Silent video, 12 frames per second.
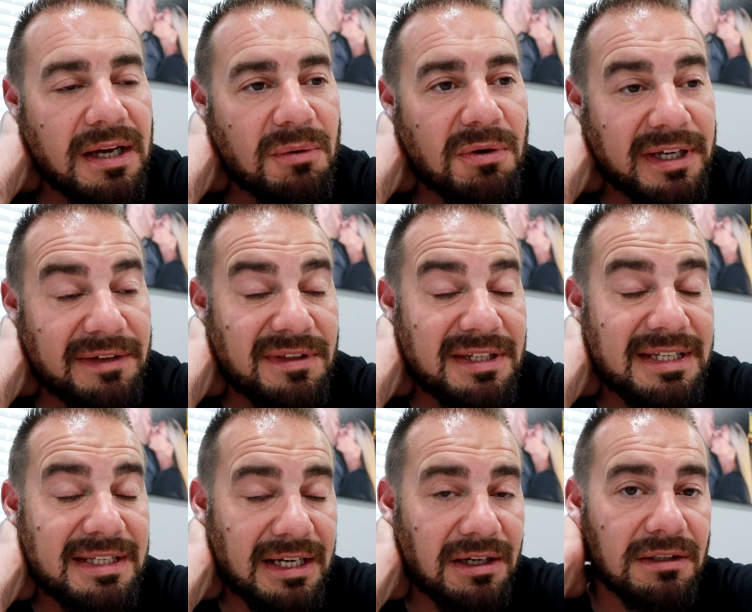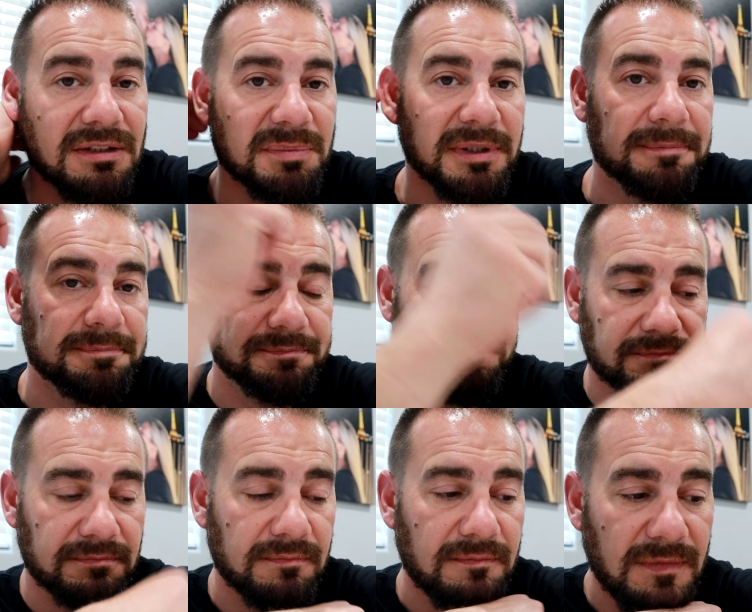I won't give the details, but
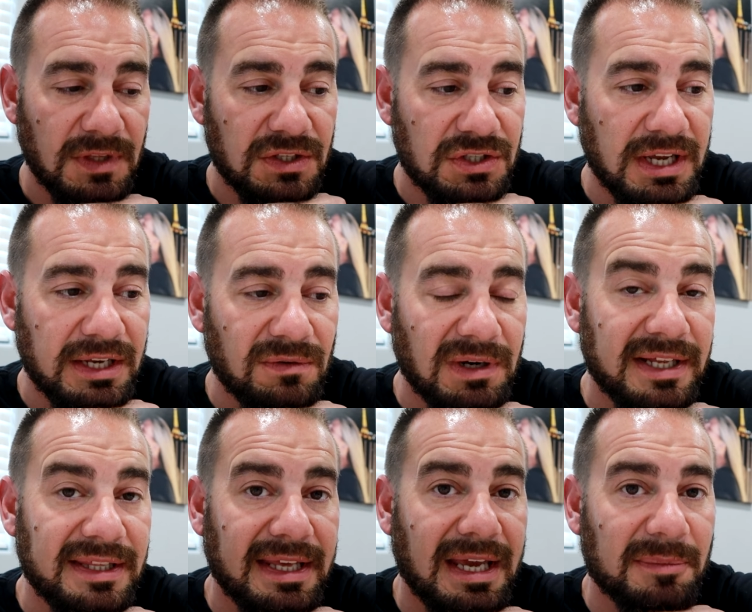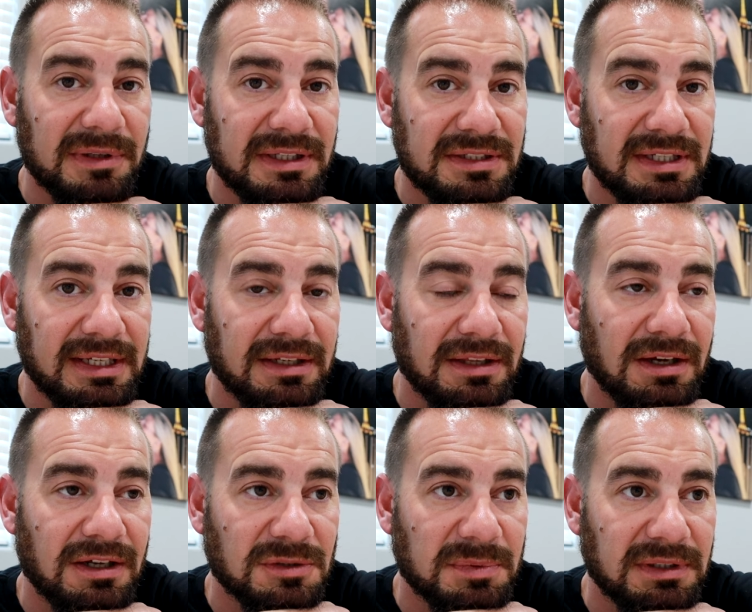she had to ride in the ambulance to get to the
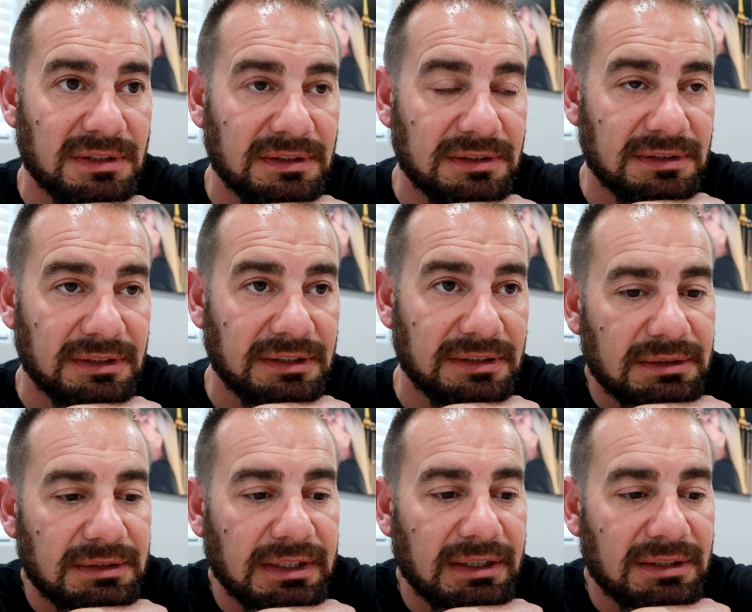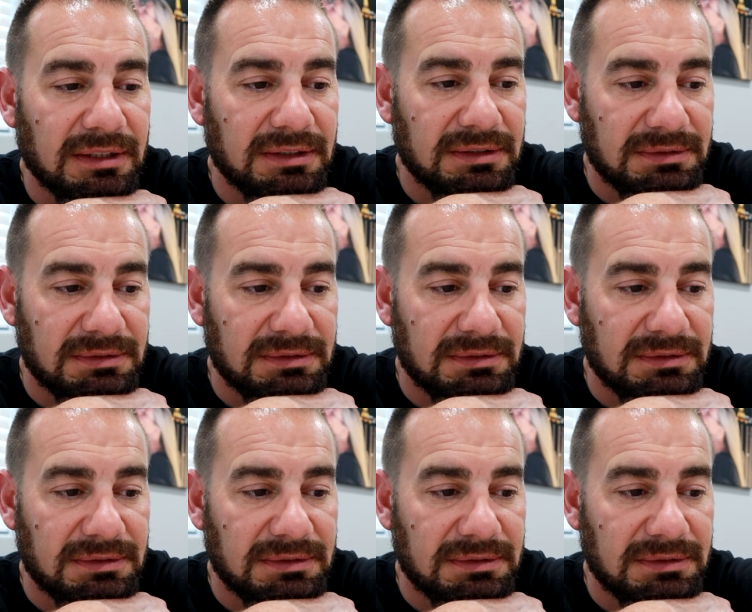hospital, and that